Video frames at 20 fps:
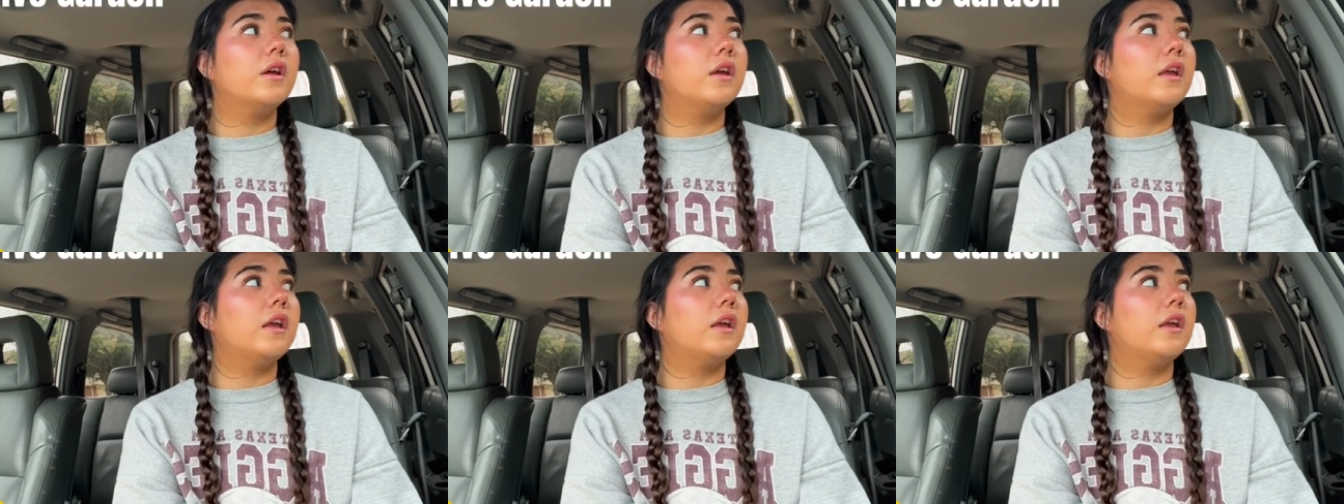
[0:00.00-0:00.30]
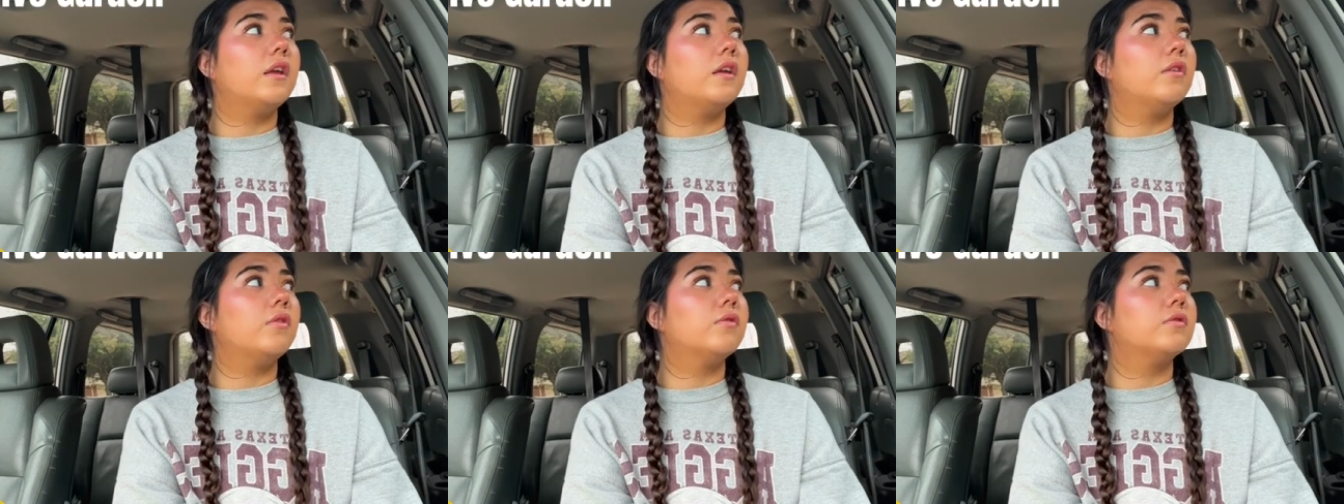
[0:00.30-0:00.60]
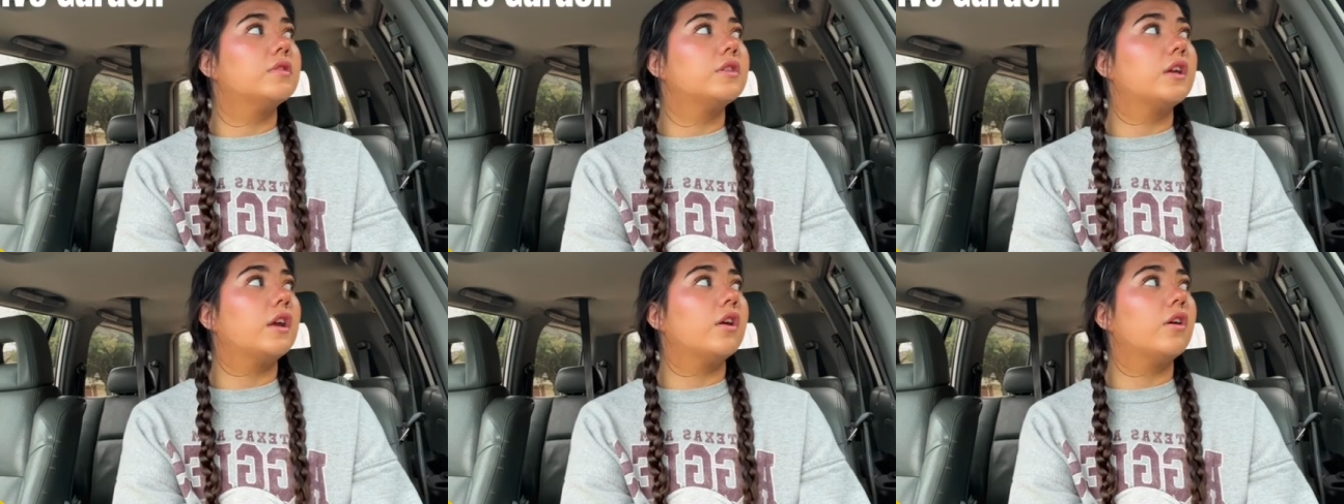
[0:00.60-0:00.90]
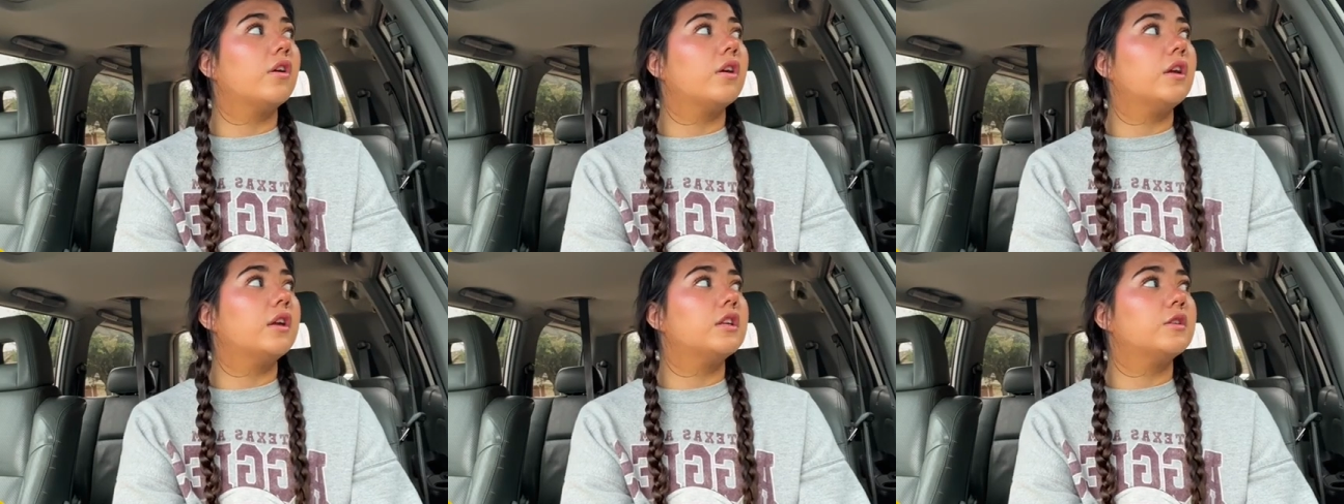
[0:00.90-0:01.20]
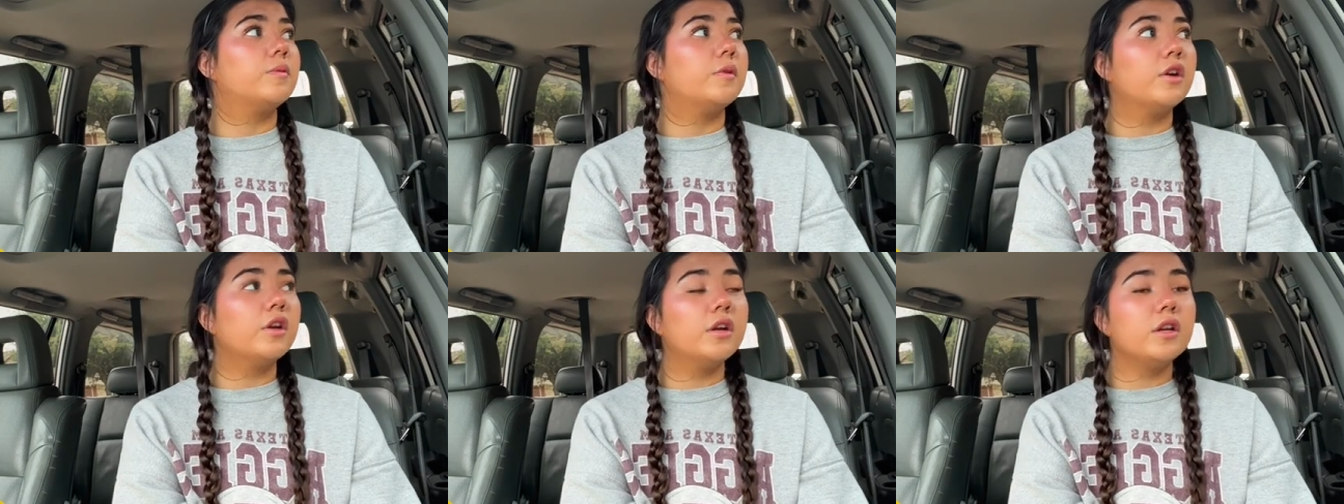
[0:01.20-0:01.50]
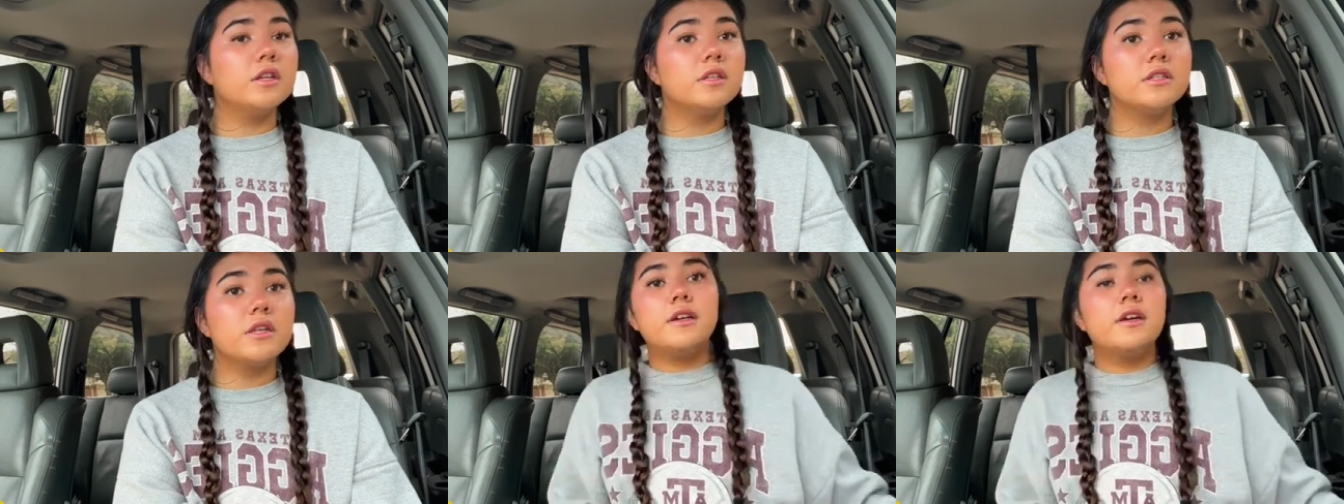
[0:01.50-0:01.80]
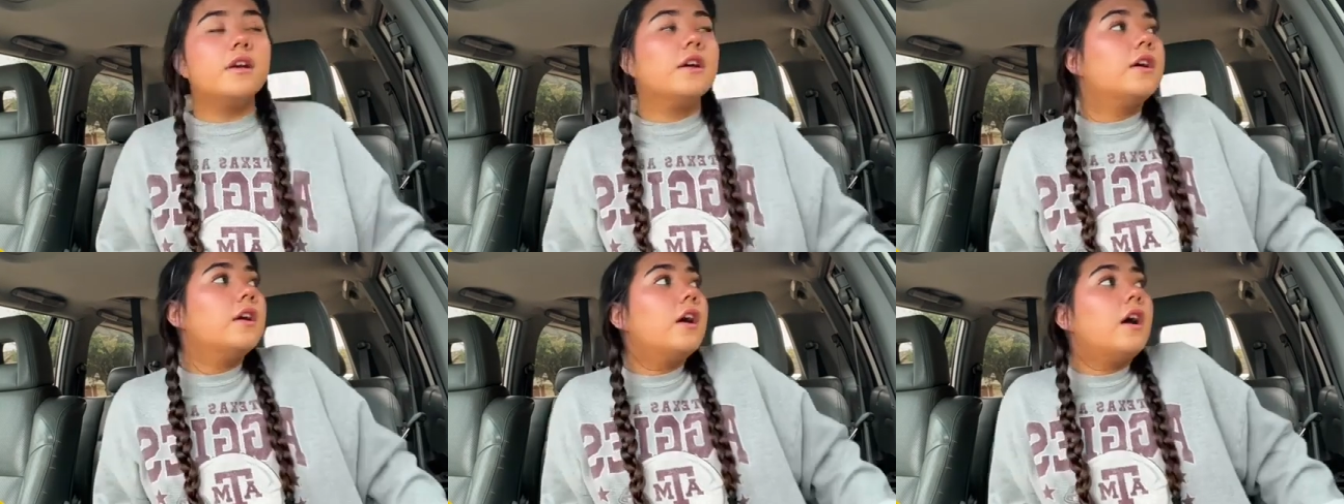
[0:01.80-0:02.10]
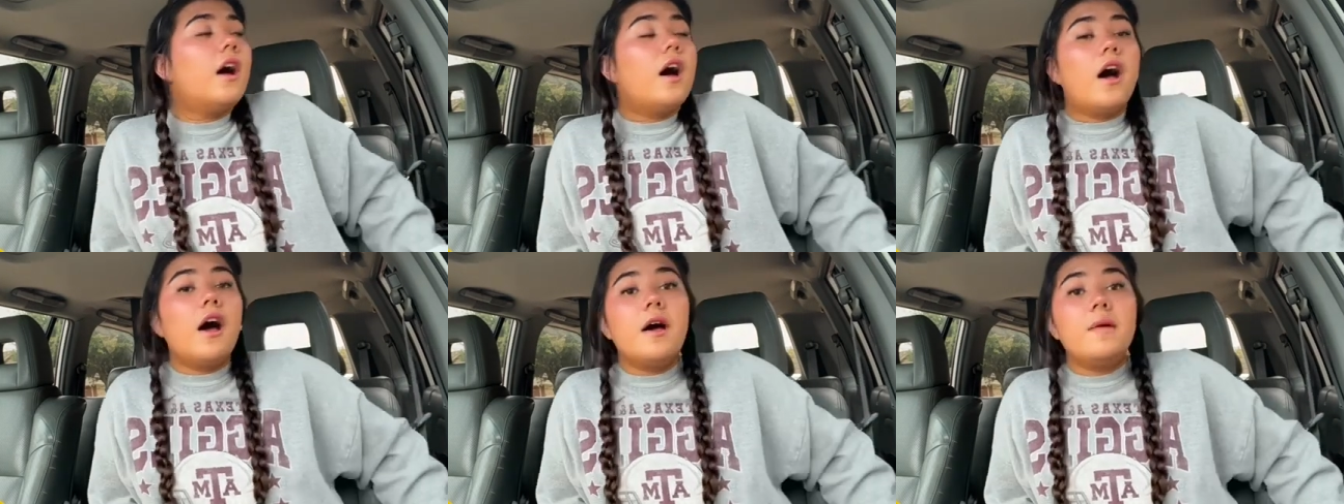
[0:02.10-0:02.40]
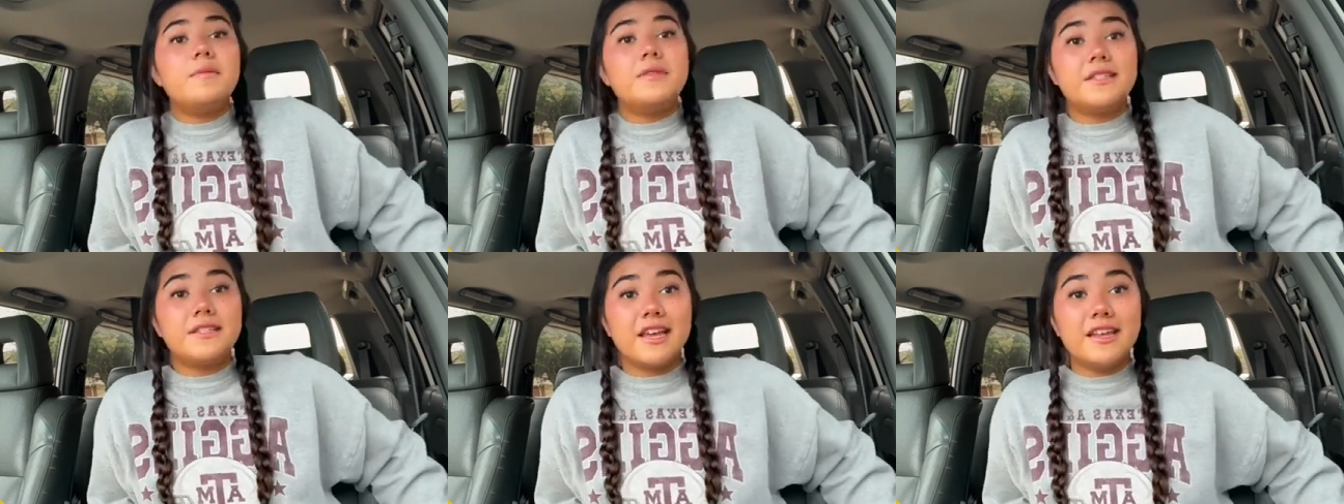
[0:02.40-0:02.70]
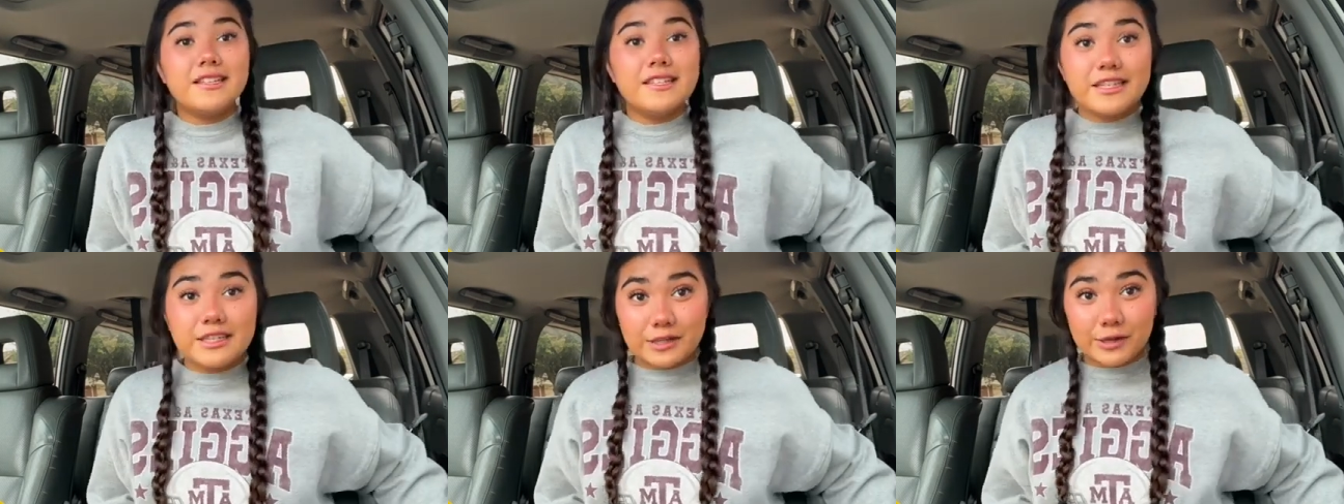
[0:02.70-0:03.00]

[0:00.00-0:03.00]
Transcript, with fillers: a scary experience. Um, since it's